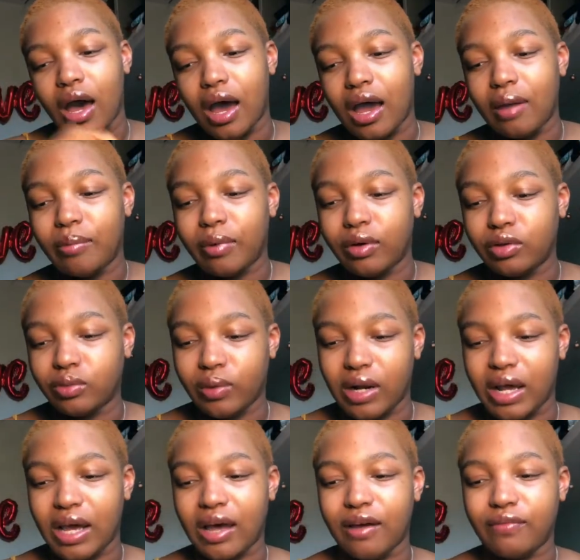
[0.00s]
eyebrows when
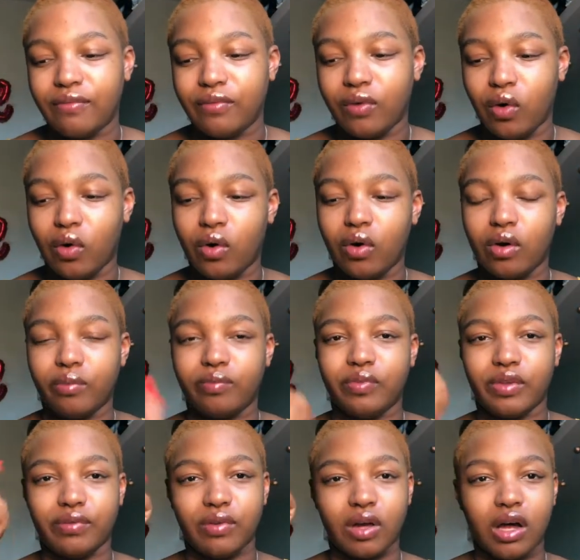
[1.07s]
I have
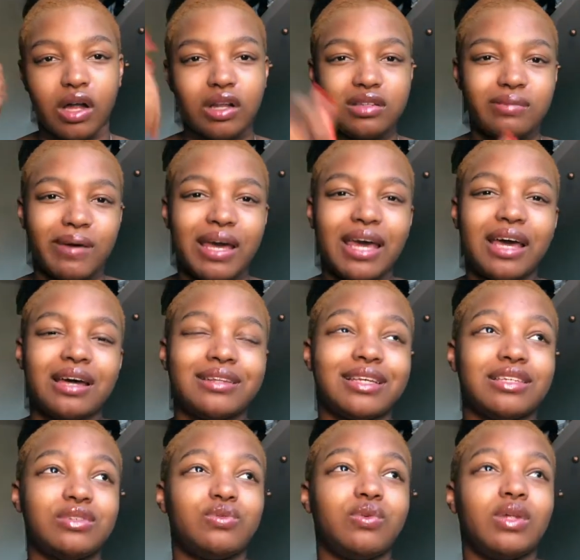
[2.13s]
different colors in my hair, because I
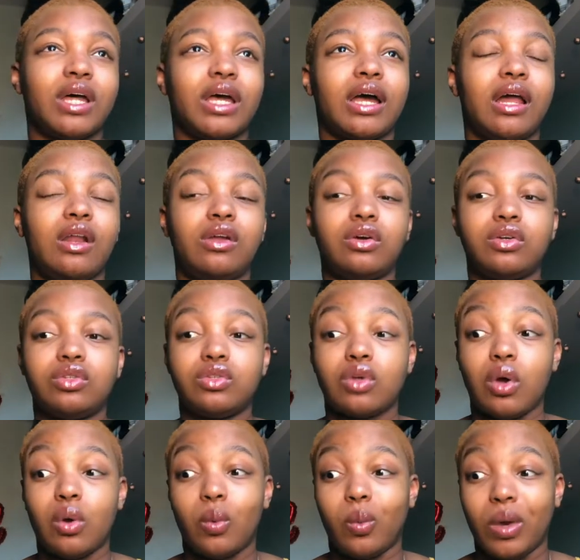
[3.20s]
just feel like I look
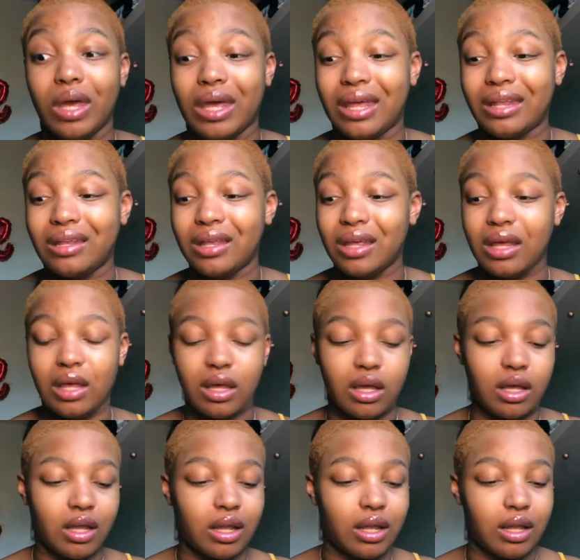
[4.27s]
so weird.
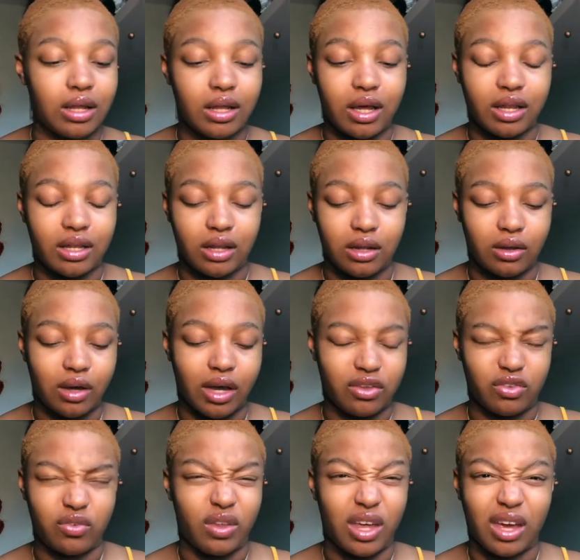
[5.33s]
I don't know, I
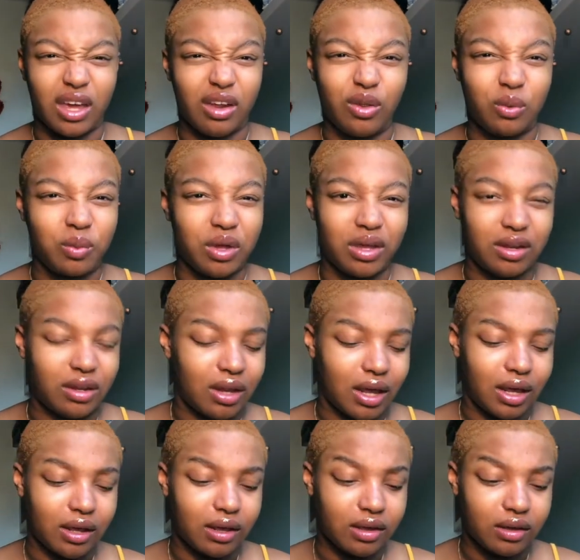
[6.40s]
just feel like I look weird.
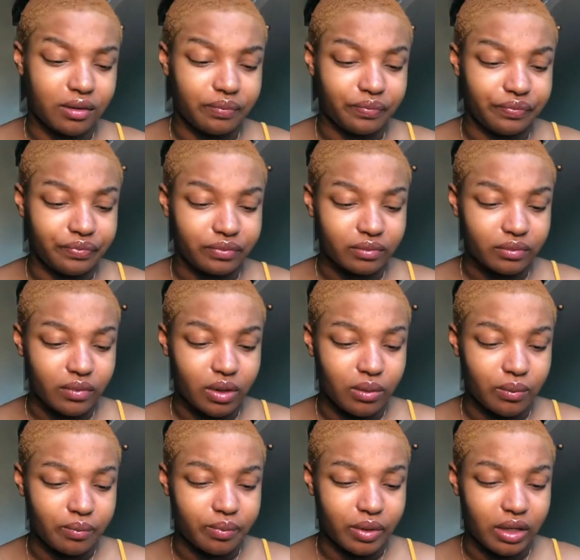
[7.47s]
Like,
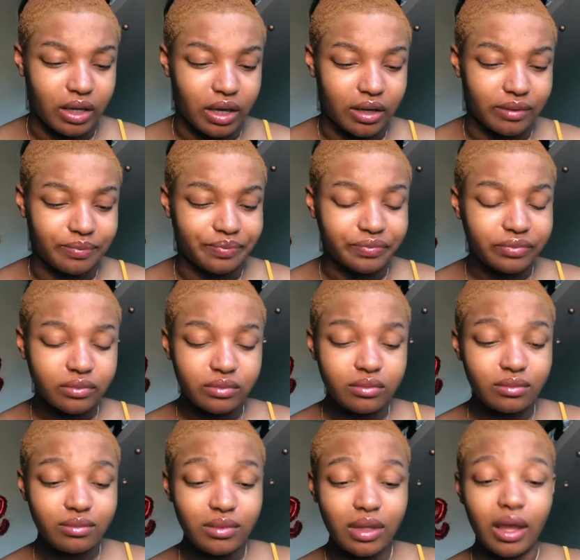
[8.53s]
but yeah,
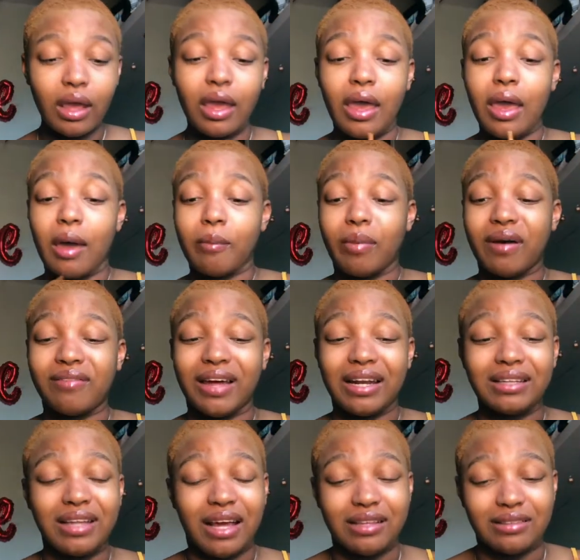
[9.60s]
but
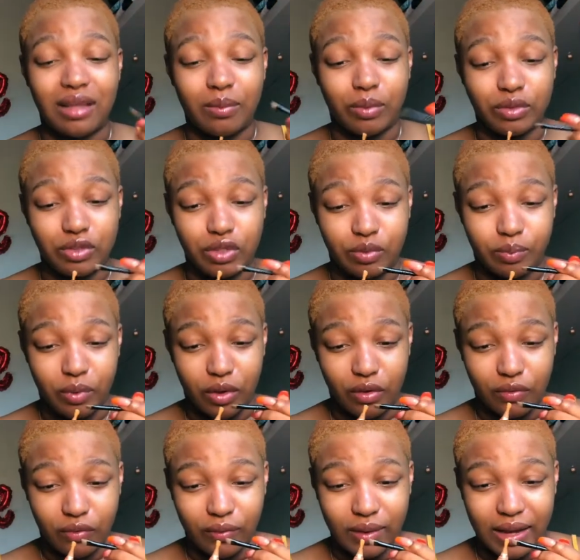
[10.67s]
Valentine's Day was just
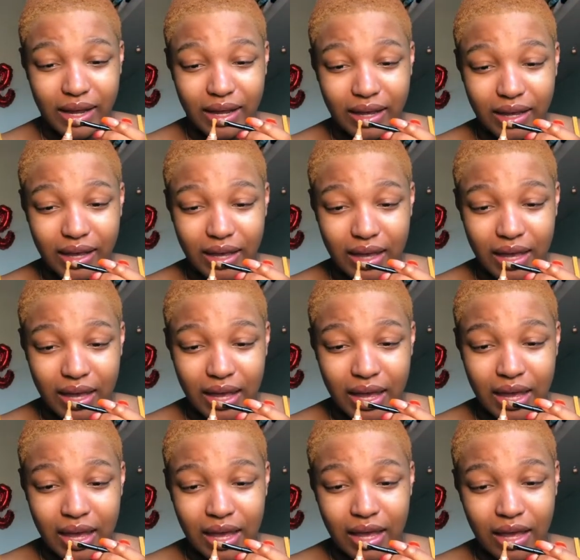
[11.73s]
beautiful. Like,
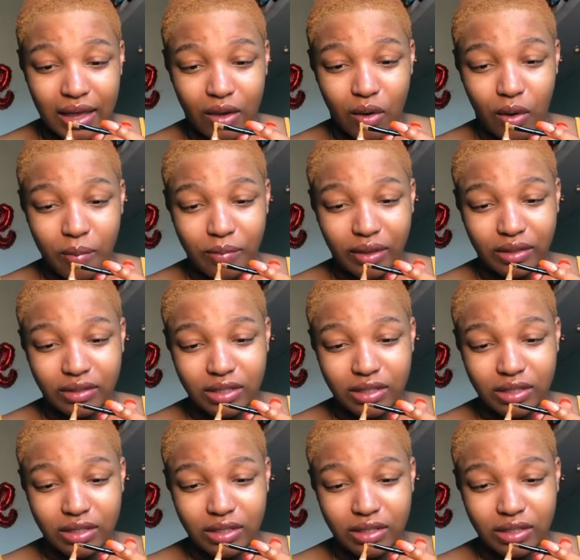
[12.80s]
he got me